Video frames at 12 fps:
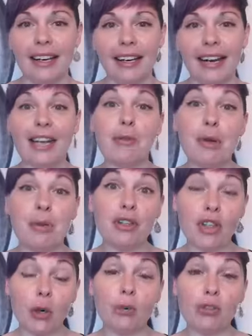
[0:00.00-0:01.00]
And
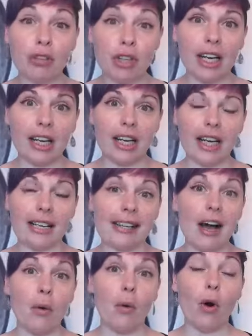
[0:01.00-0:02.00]
women don't realize
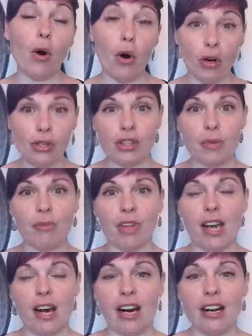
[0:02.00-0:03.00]
how awesome
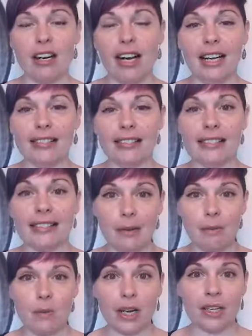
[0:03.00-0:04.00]
they are until
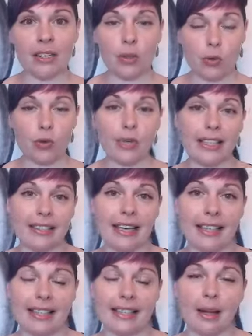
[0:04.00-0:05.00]
someone usually
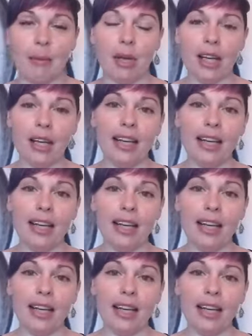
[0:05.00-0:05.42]
tells them.